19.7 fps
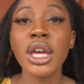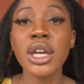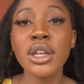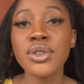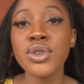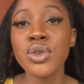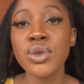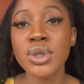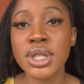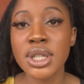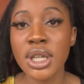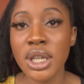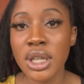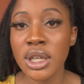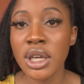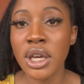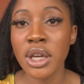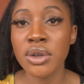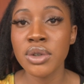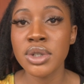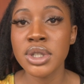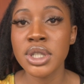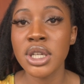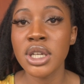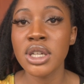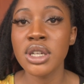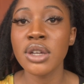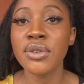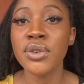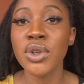in your skincare
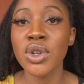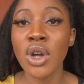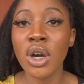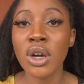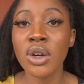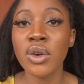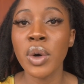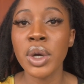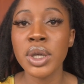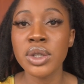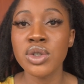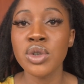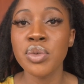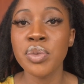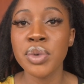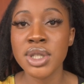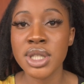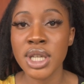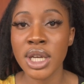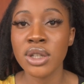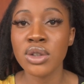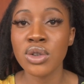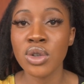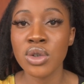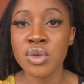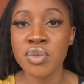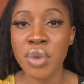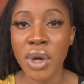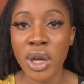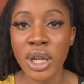routine if you're not going to protect
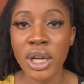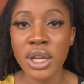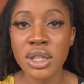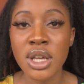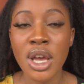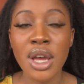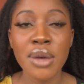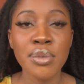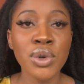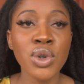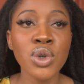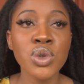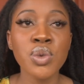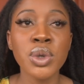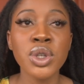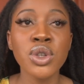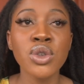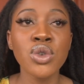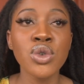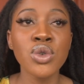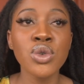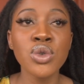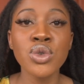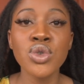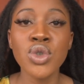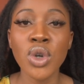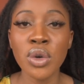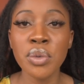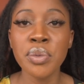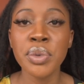those products. Because when you
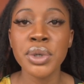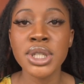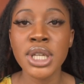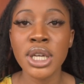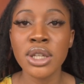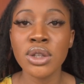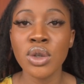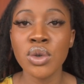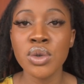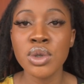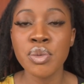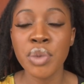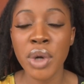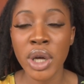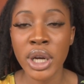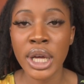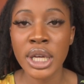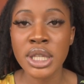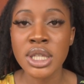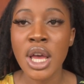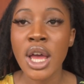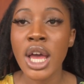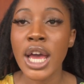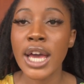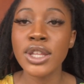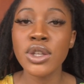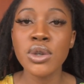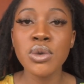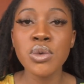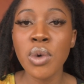don't protect those products
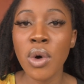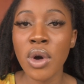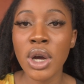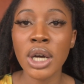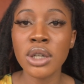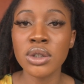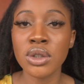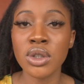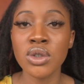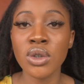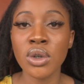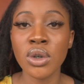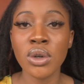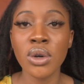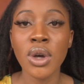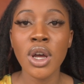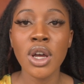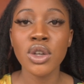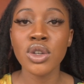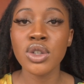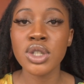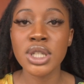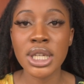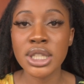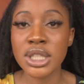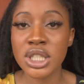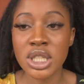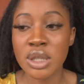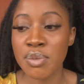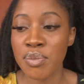and you walk out the door, your
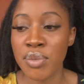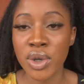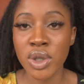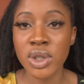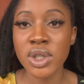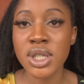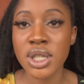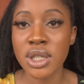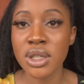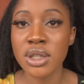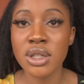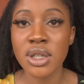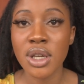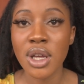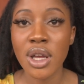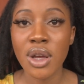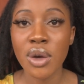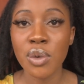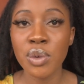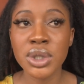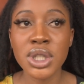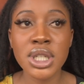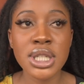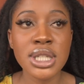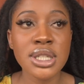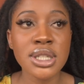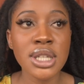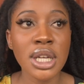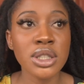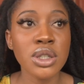sun just burns it. which is
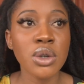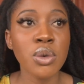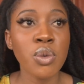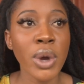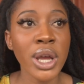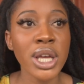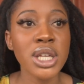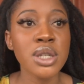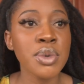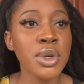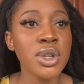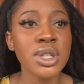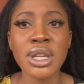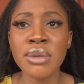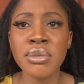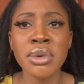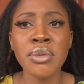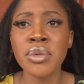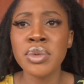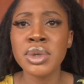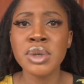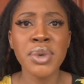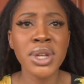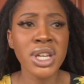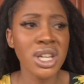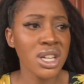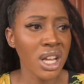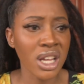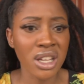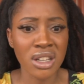such a waste, because some people be
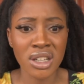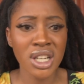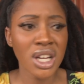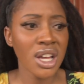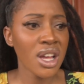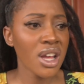spending like